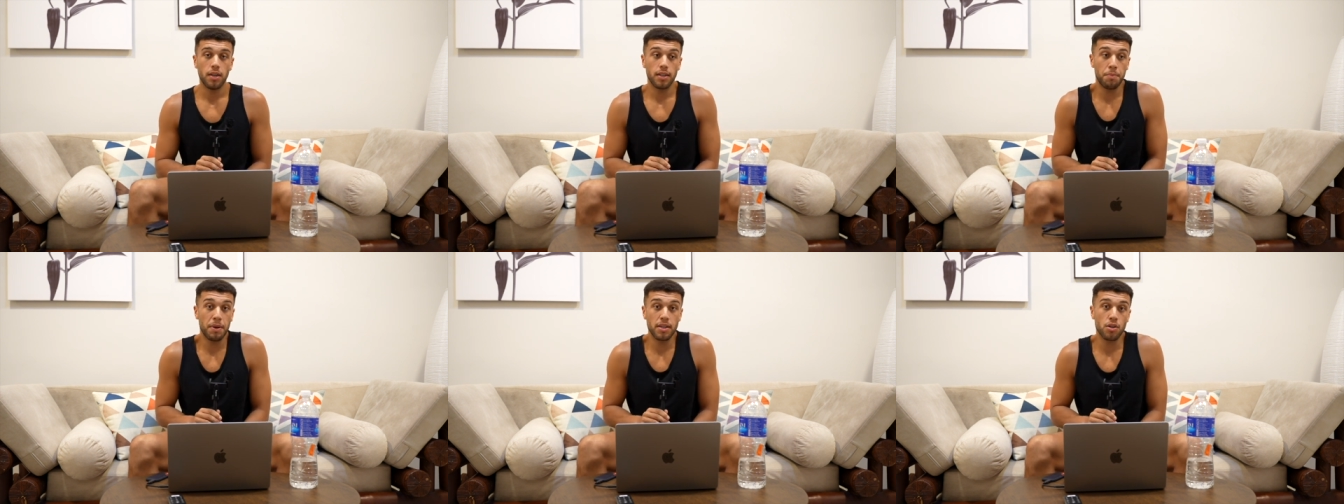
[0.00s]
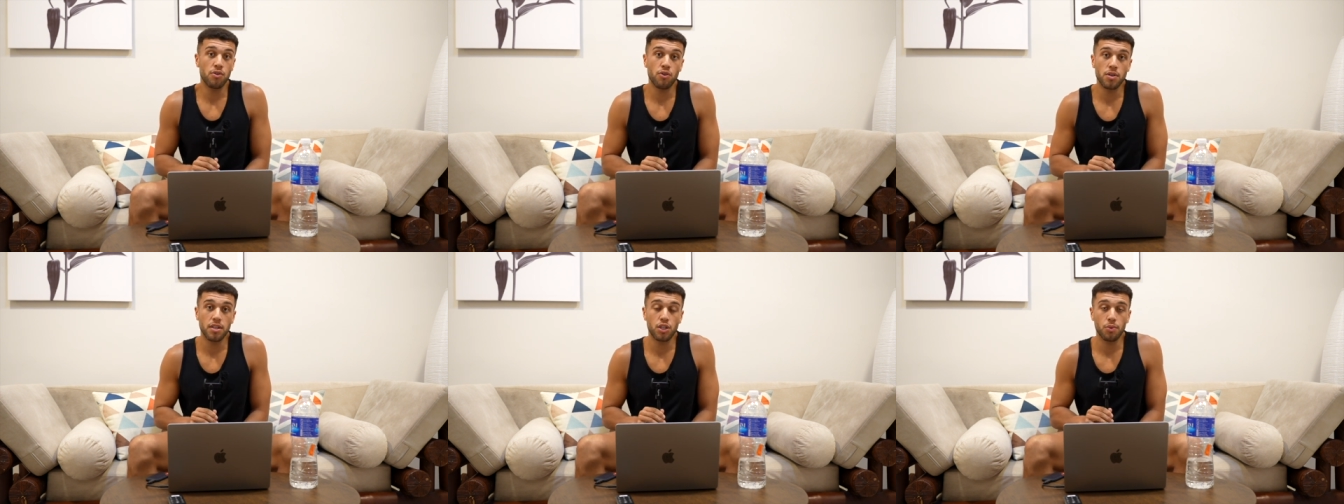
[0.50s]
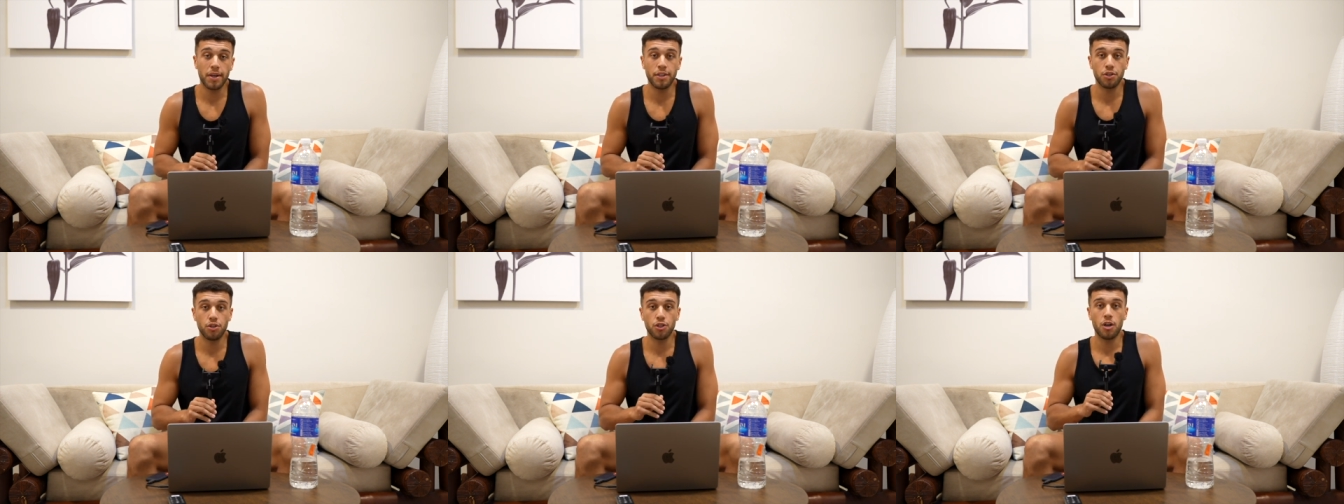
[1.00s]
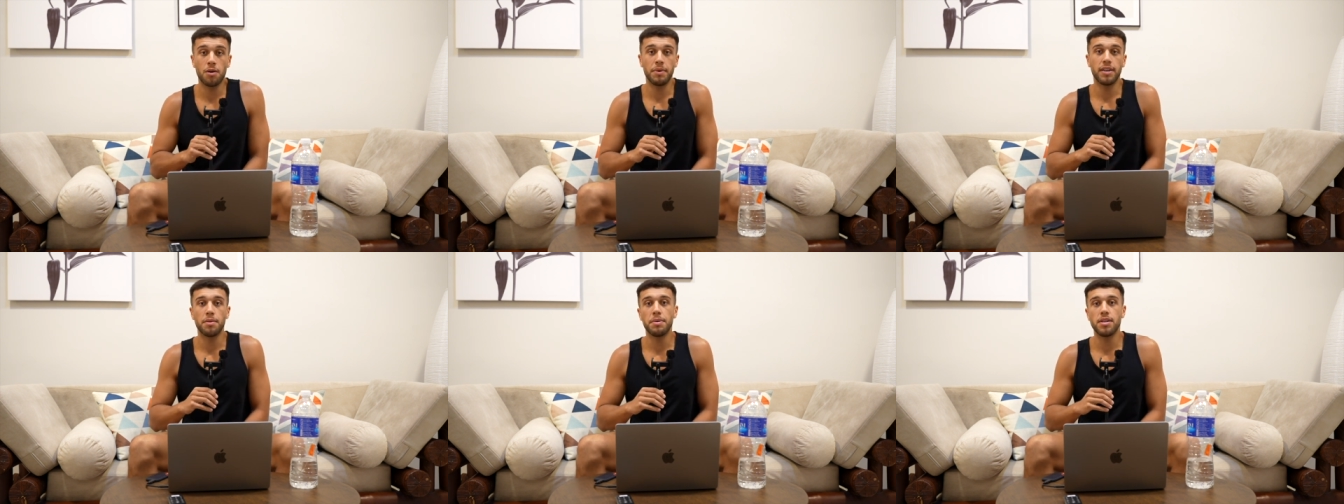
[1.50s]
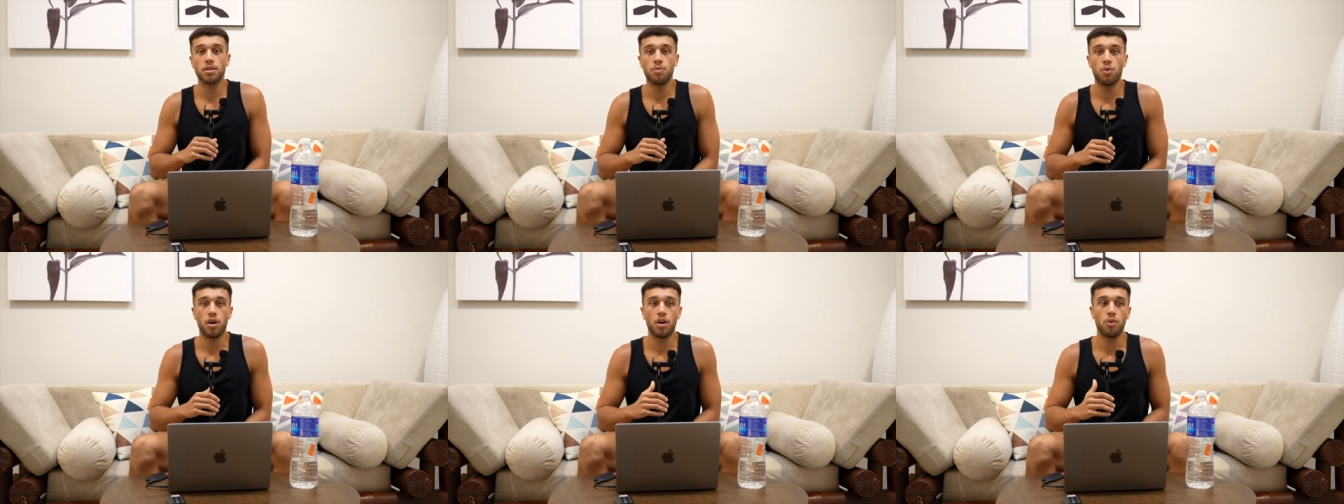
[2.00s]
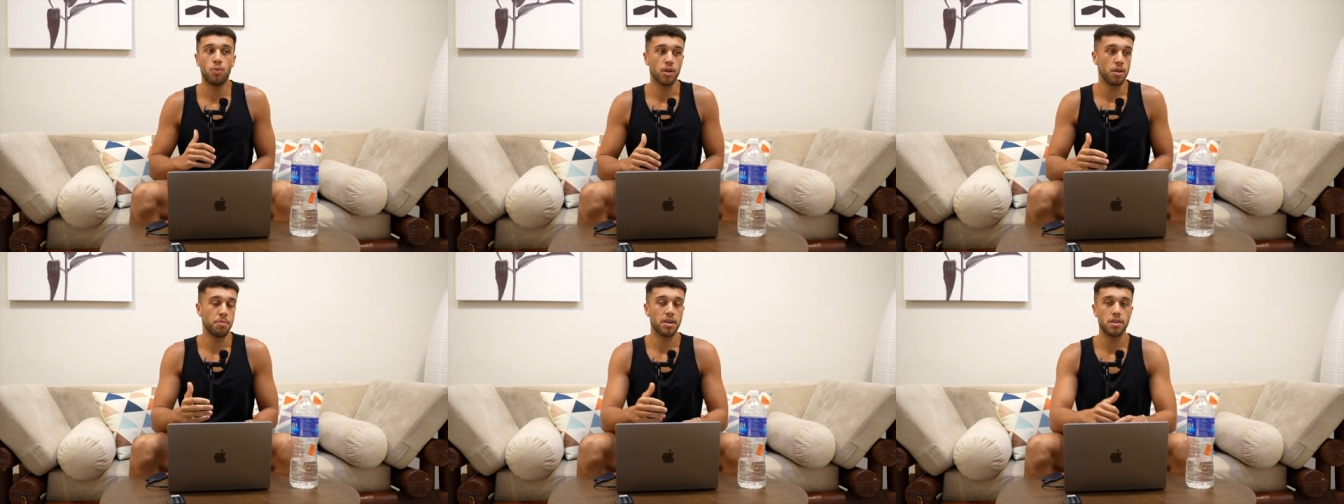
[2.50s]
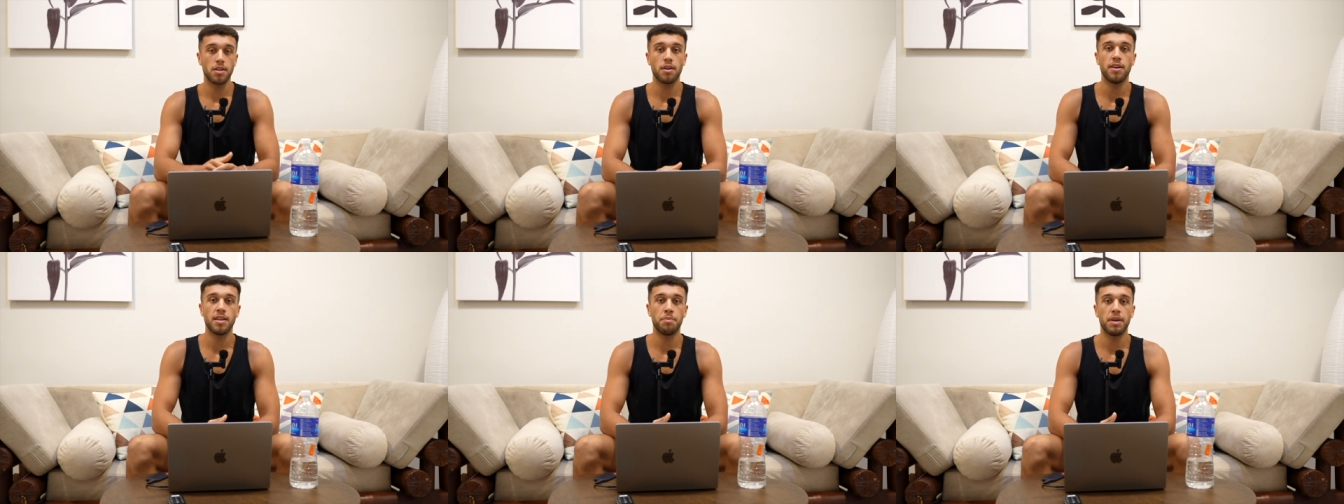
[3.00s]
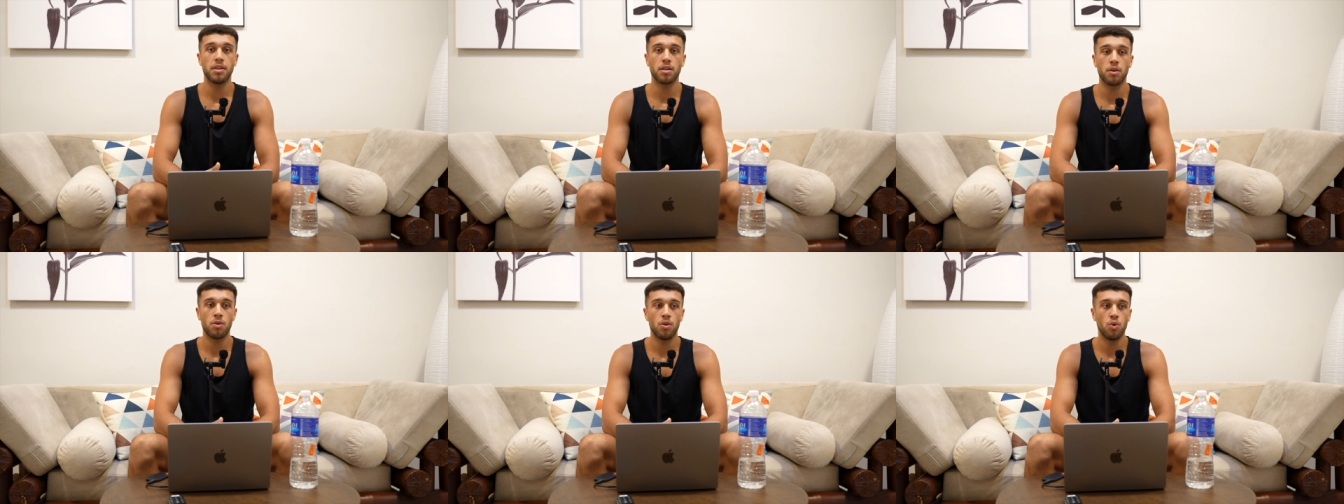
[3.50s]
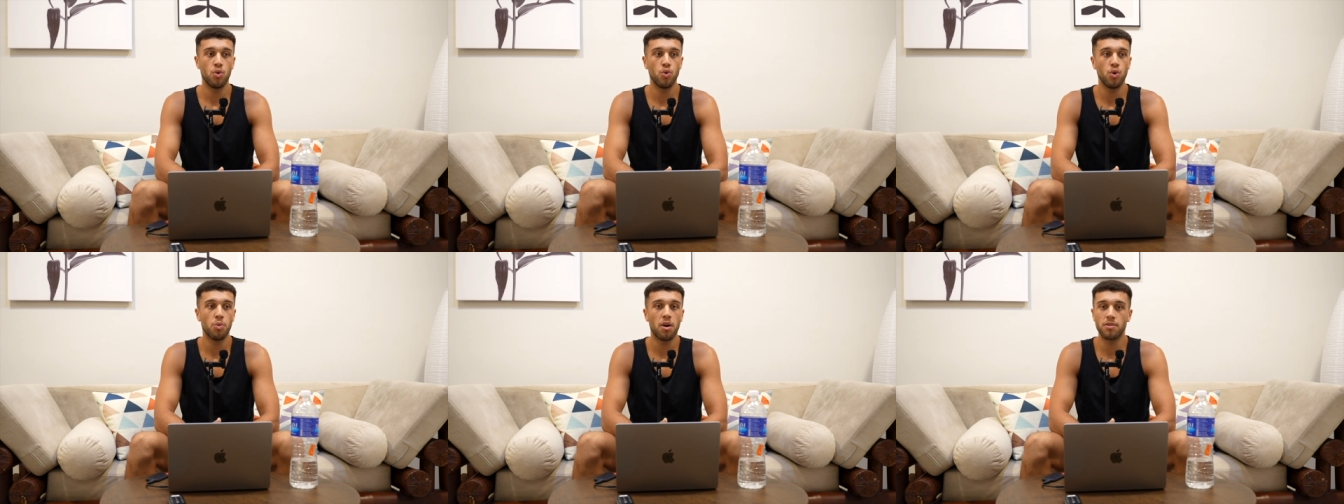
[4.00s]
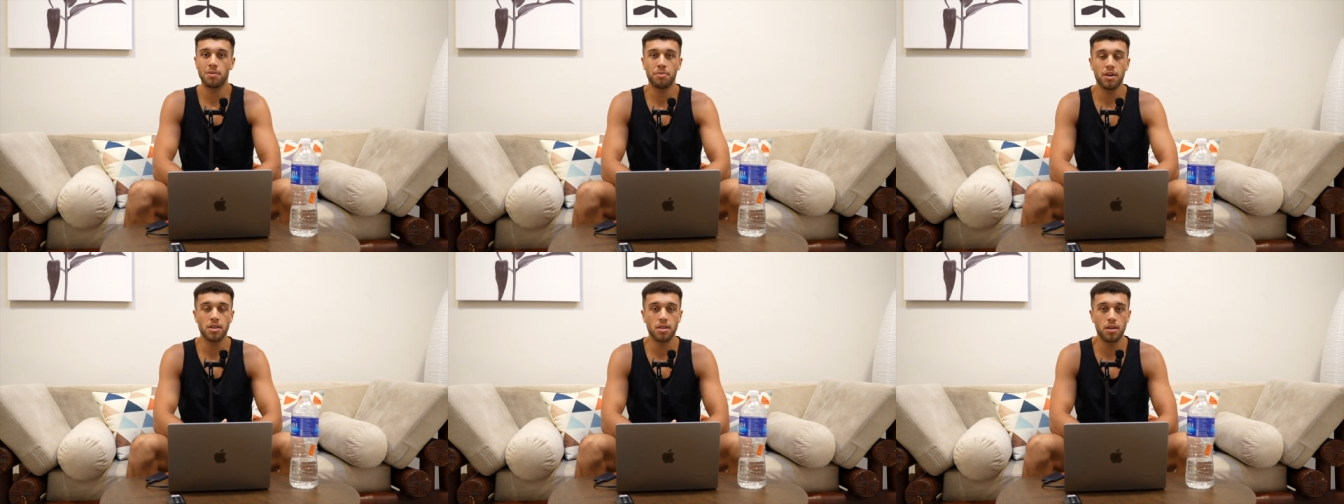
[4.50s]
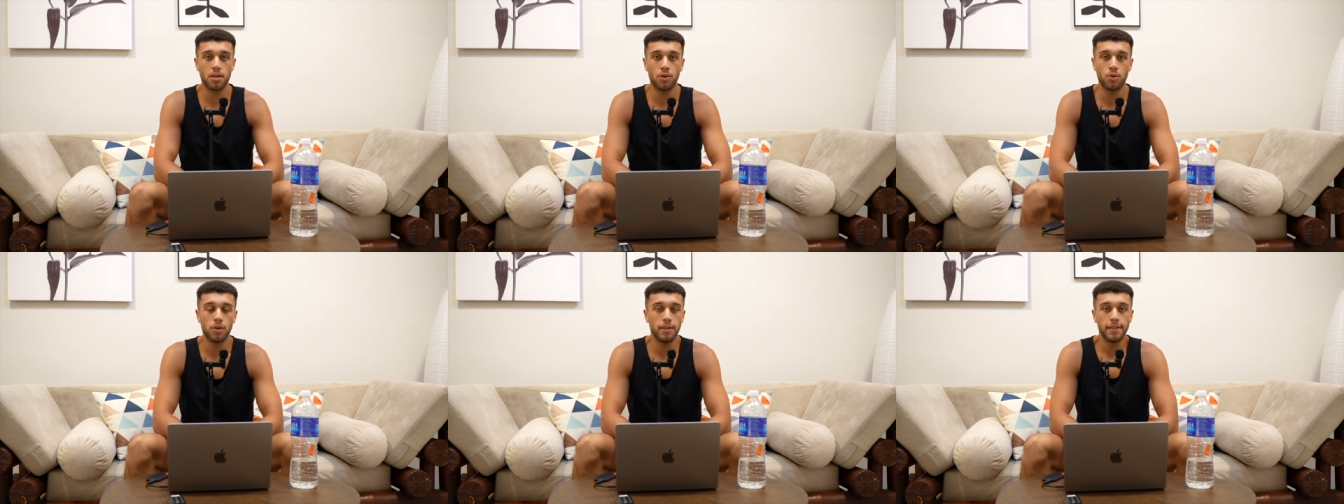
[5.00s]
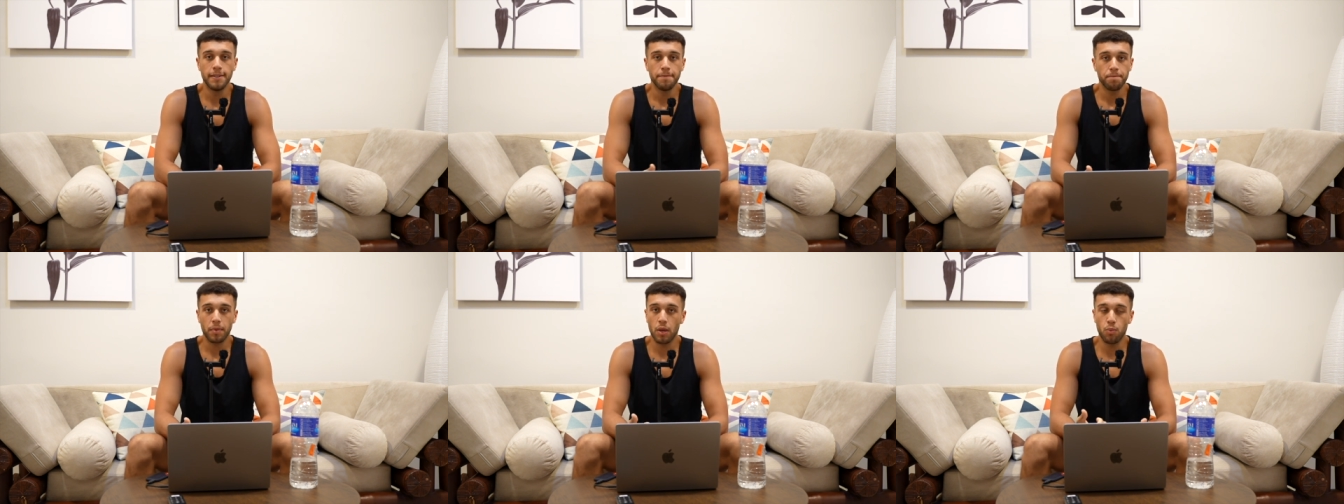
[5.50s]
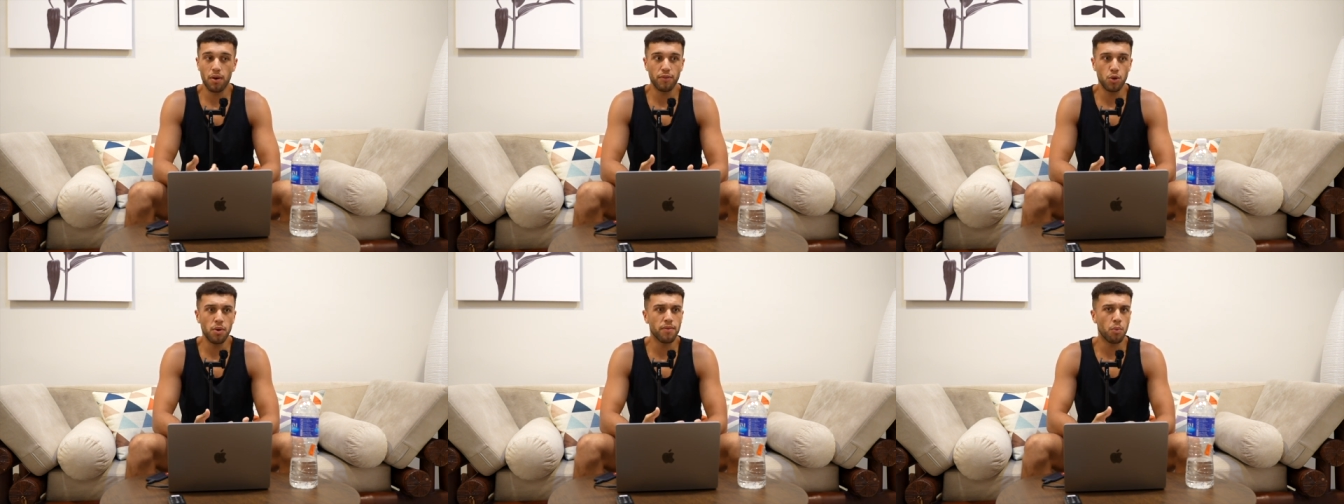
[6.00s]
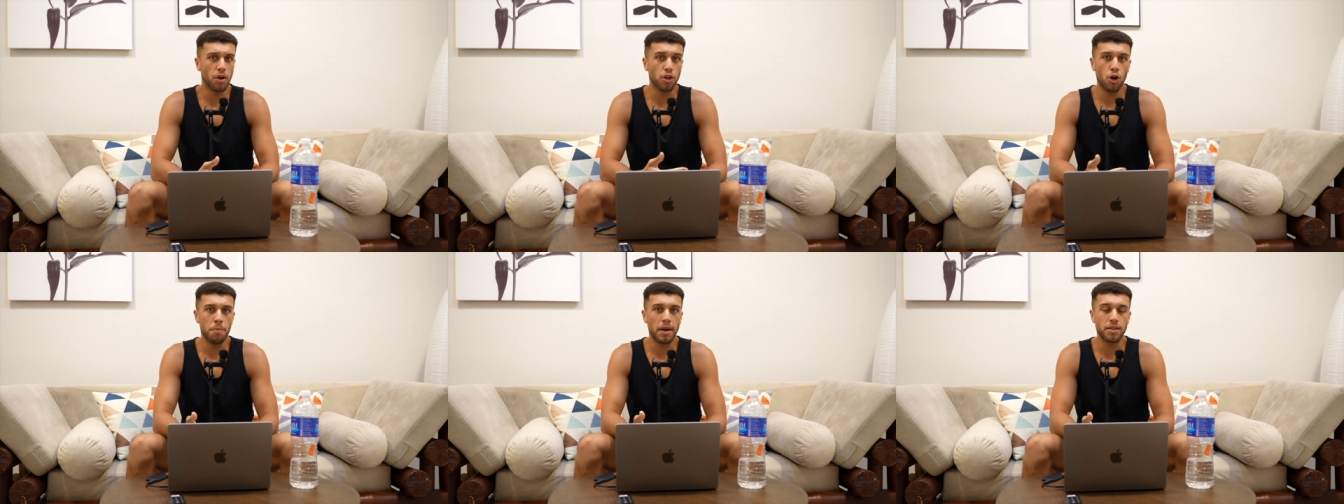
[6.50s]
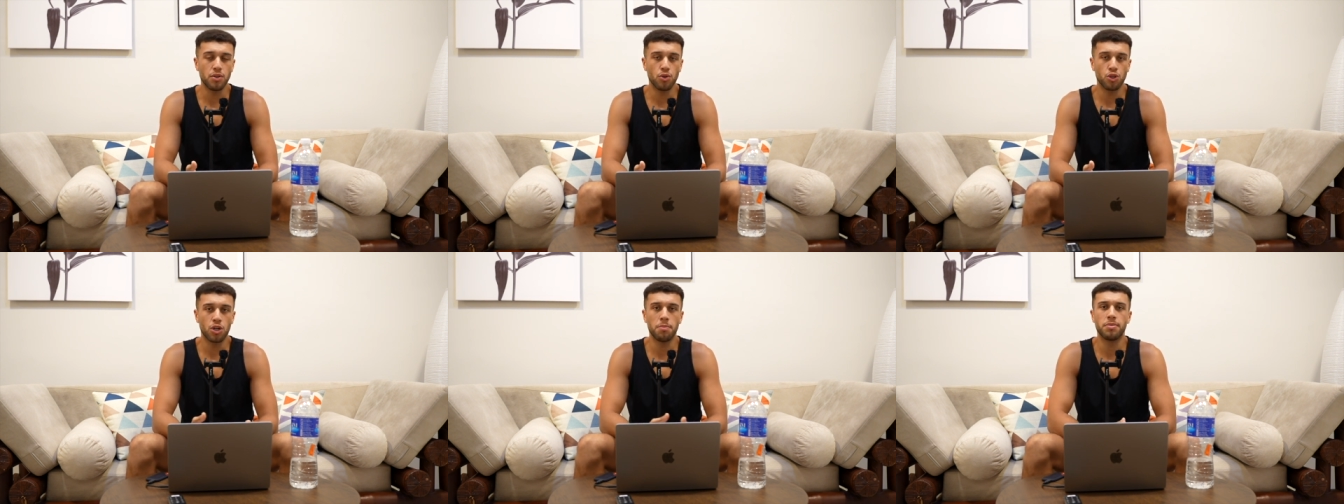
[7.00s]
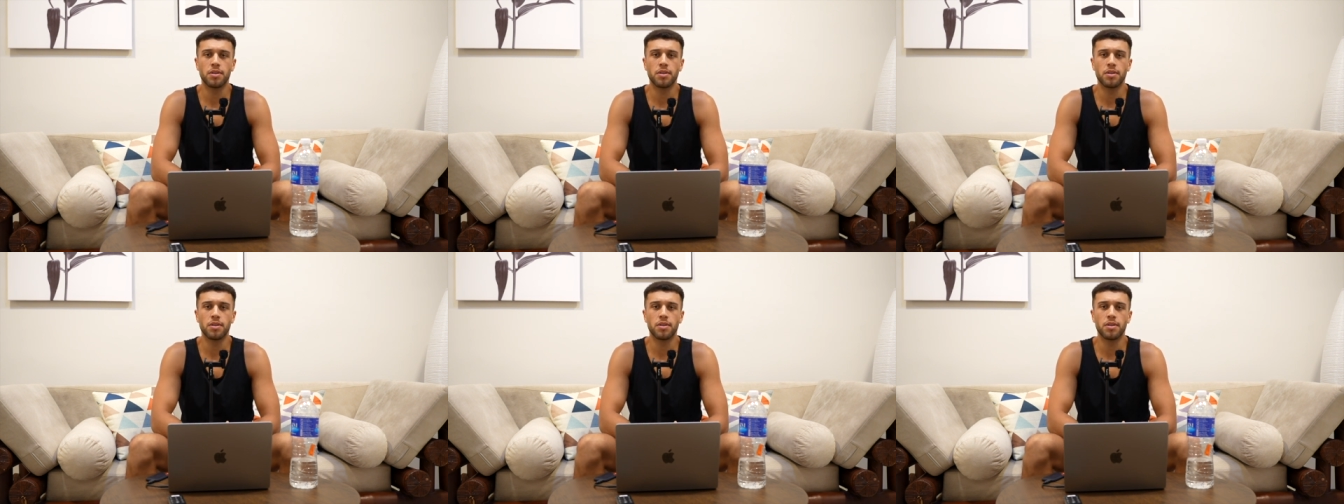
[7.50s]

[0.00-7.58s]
Depends on your own situation. Do you know what I mean? Depends on what what your boss is like. Depends on who you are as a person, or whether you even want to go back to your job.